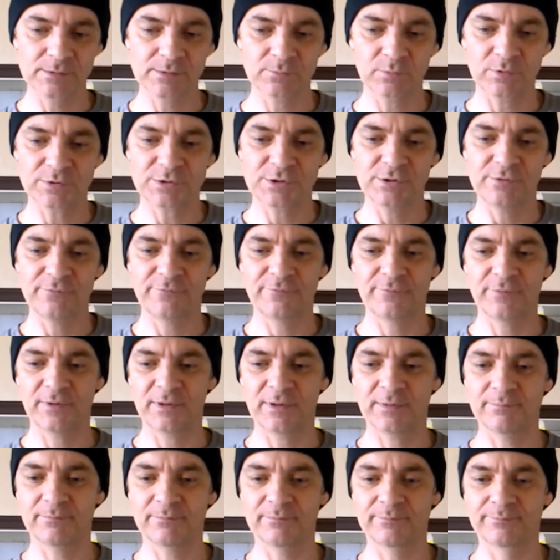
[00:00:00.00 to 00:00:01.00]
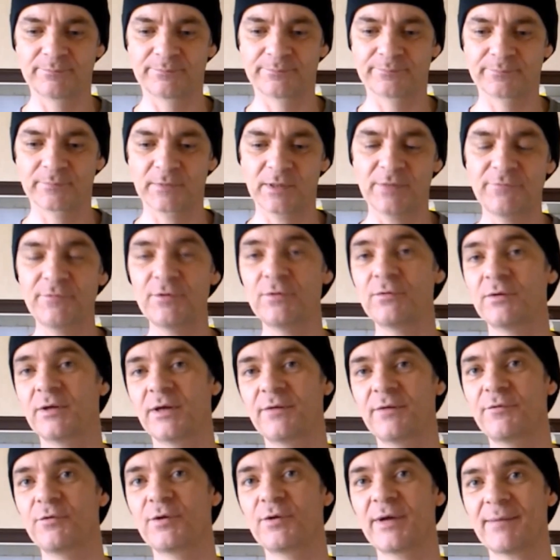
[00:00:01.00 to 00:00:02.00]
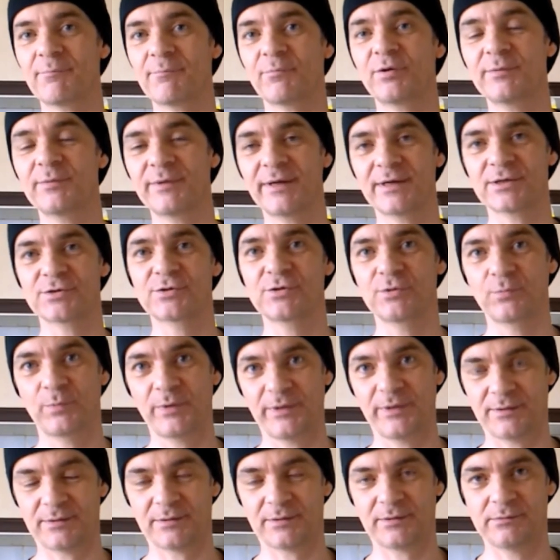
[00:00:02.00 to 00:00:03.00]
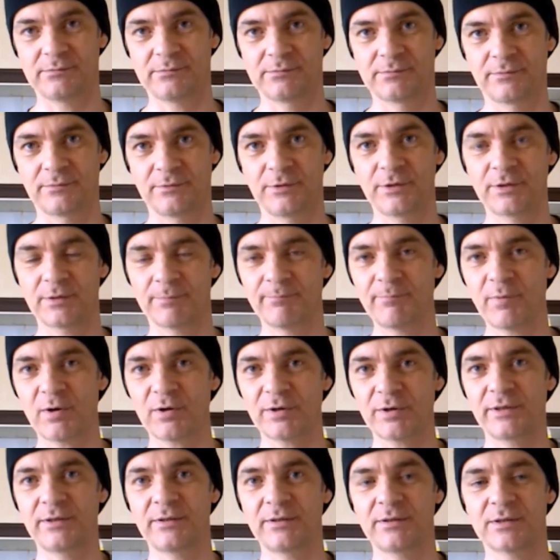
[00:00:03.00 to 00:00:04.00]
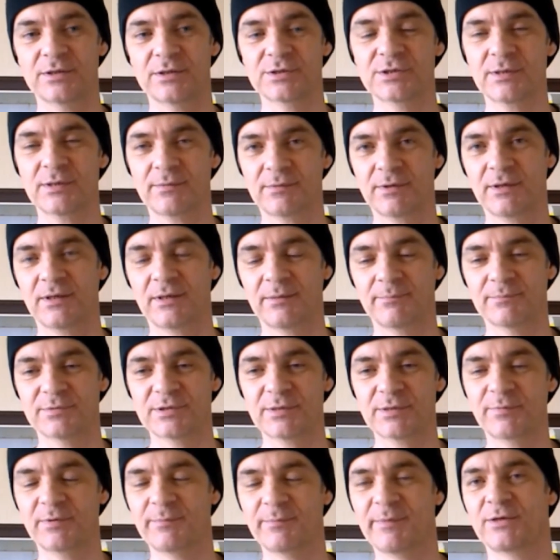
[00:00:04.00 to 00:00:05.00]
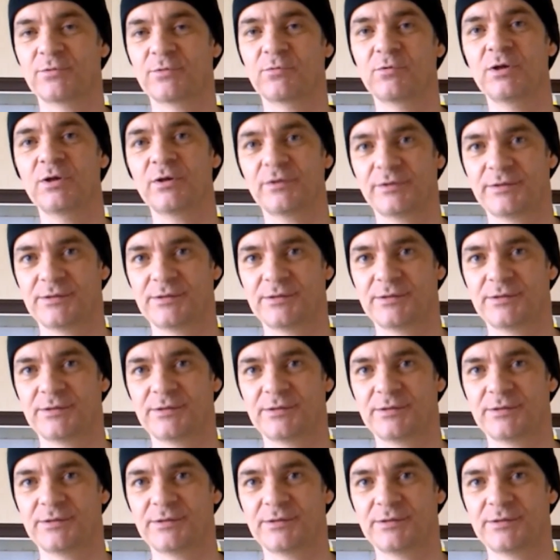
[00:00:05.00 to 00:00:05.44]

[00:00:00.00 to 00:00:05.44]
so once you've, um, if you if you can't put it next to a window, you can buy su um, supplemental